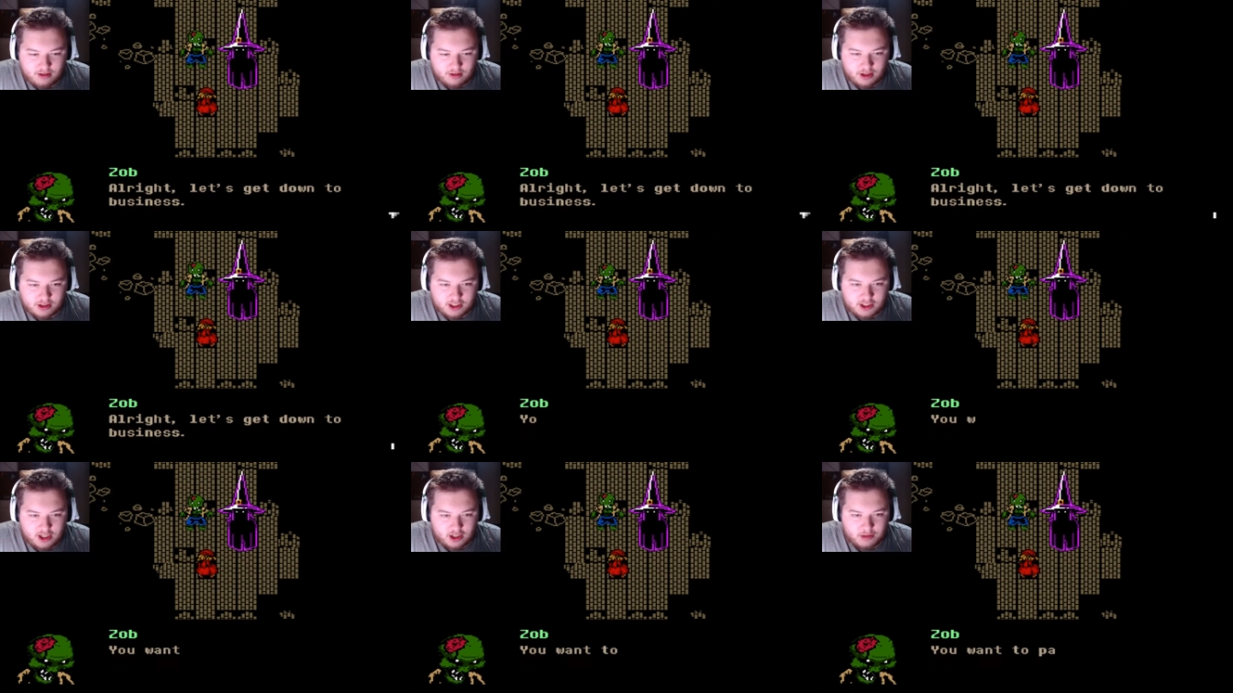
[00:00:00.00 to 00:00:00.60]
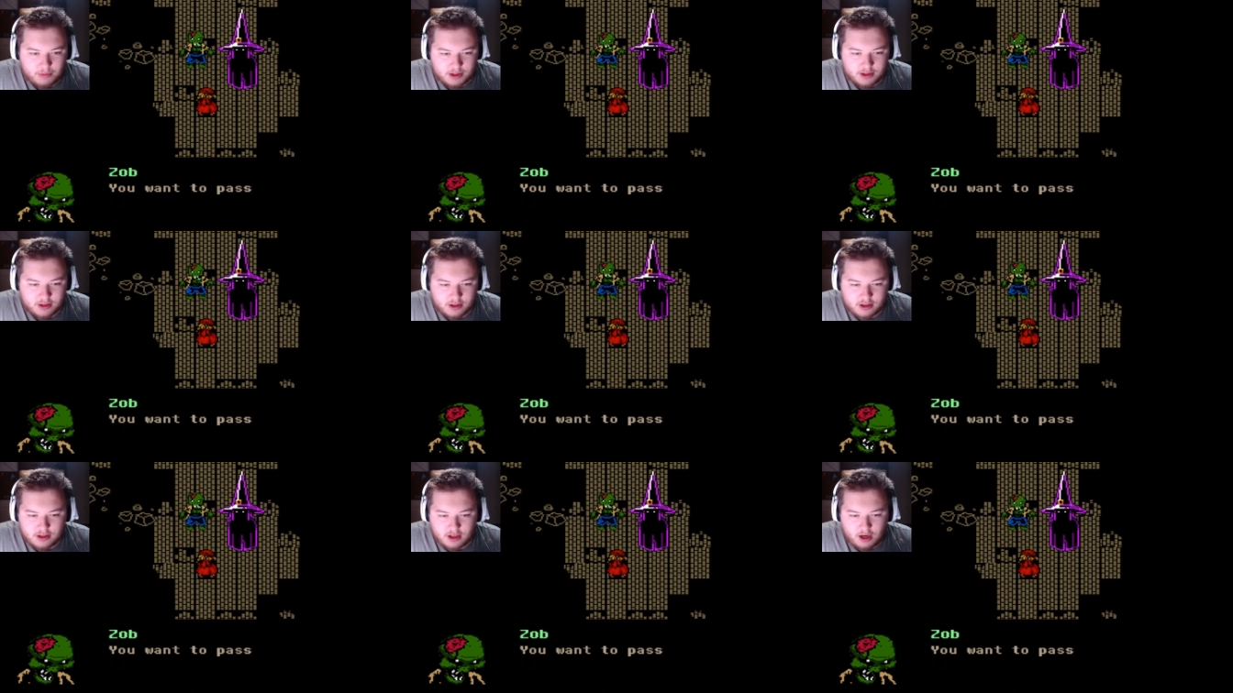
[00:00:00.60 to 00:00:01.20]
let's get down to the
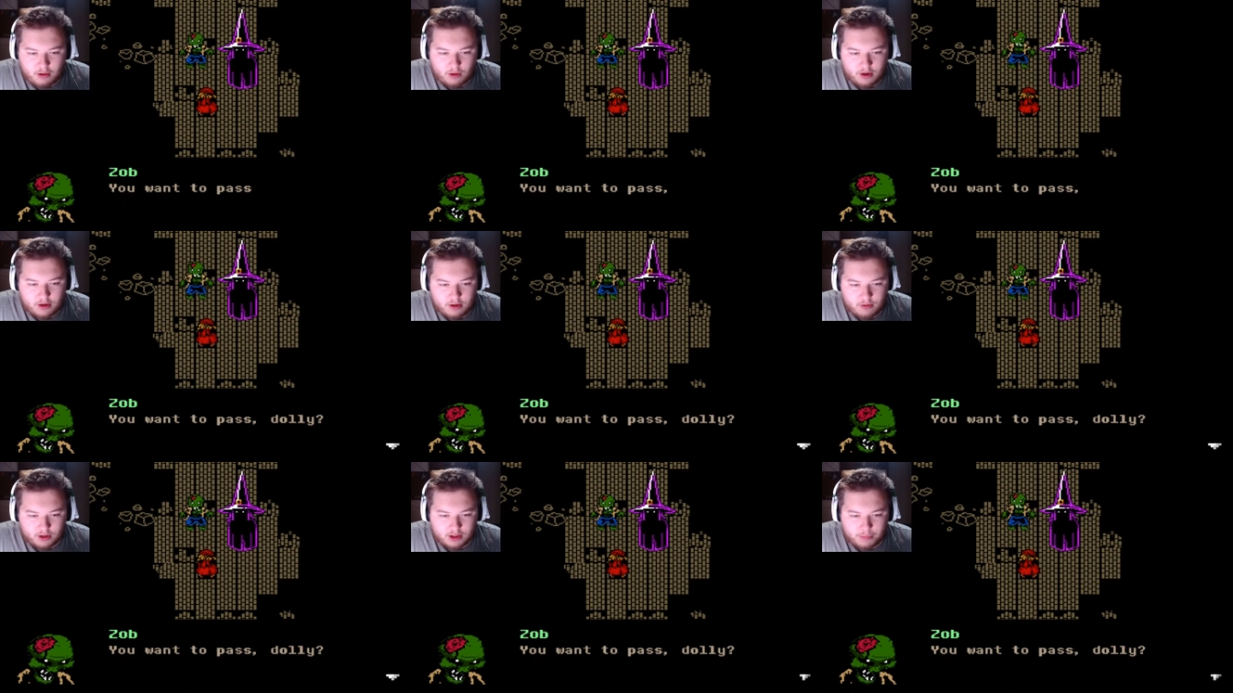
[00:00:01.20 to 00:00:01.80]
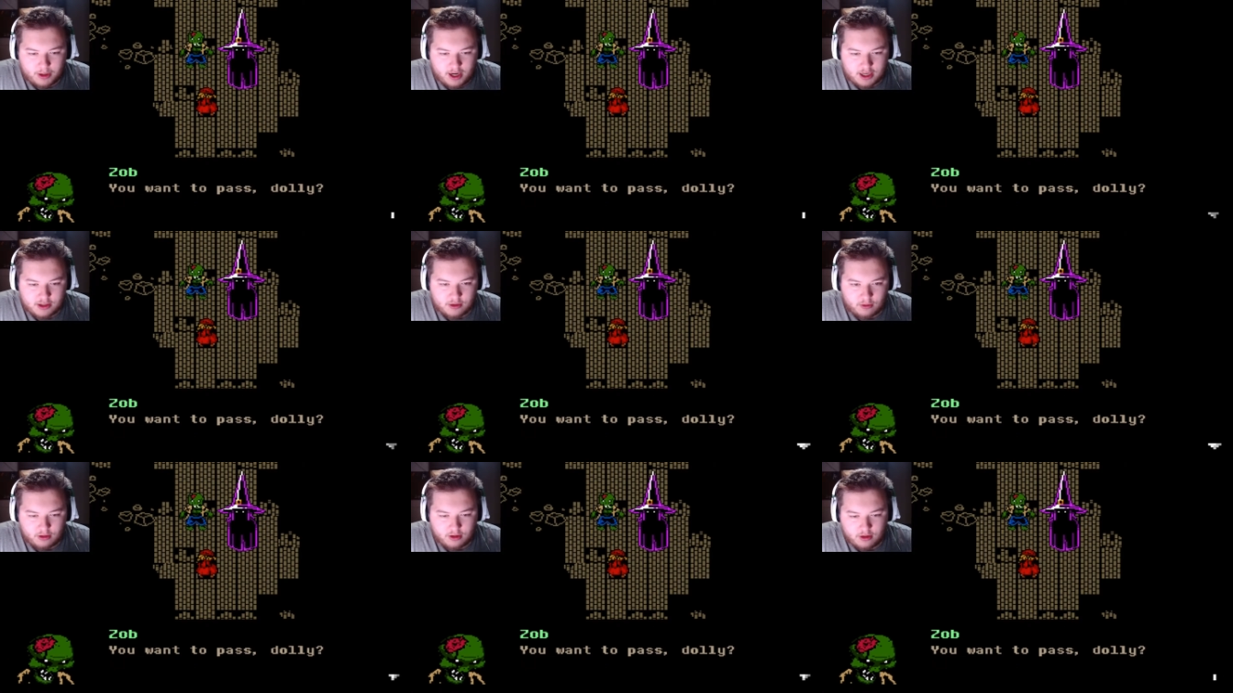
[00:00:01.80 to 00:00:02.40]
business. you want to pass
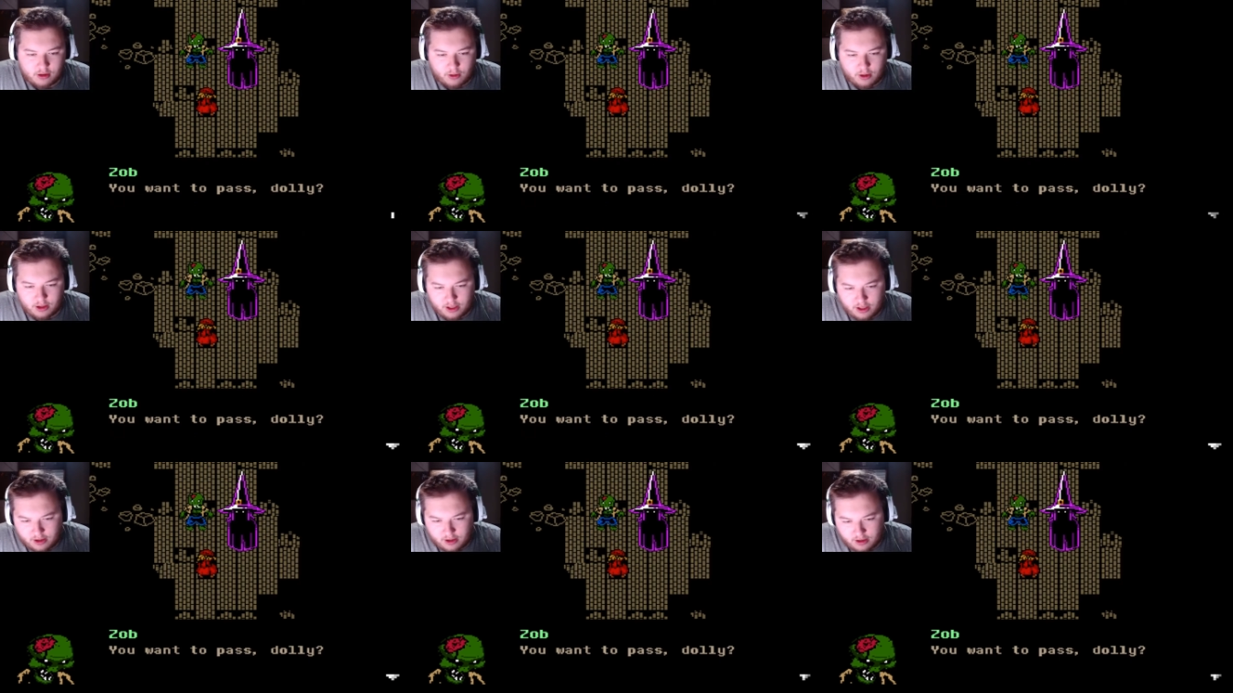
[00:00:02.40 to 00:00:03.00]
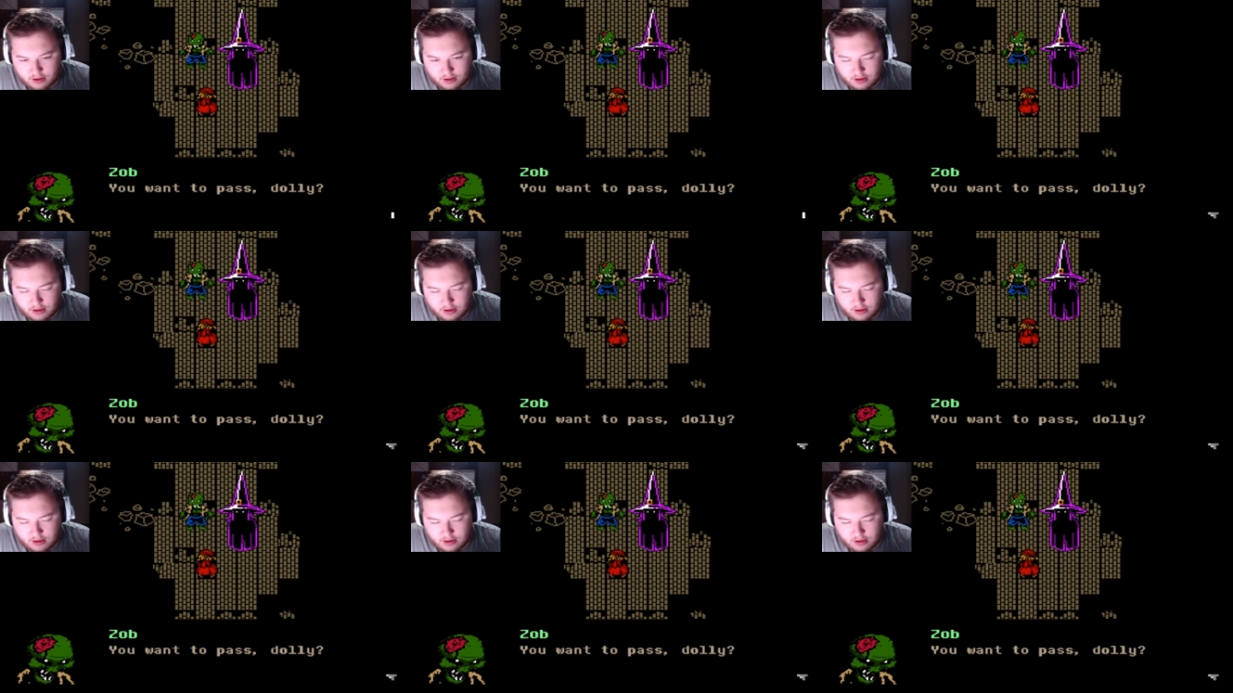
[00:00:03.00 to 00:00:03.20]
out, Oily?